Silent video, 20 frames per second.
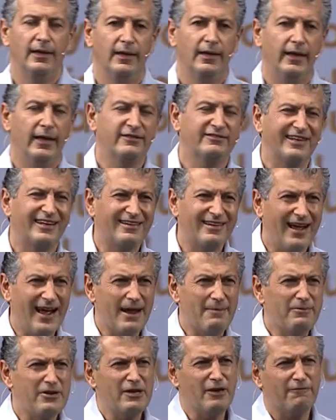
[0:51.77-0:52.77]
It's a
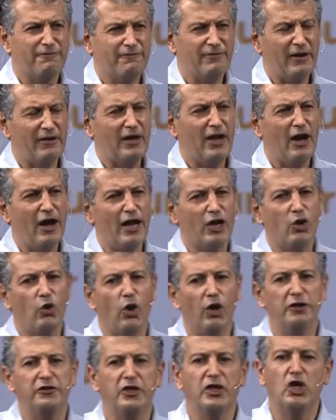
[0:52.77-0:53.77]
library of very high
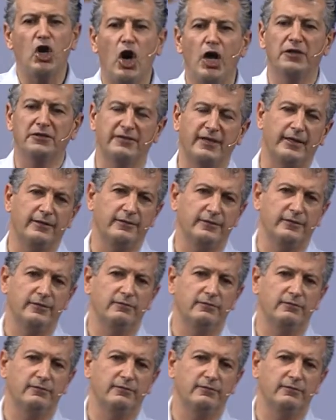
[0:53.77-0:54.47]
quality content,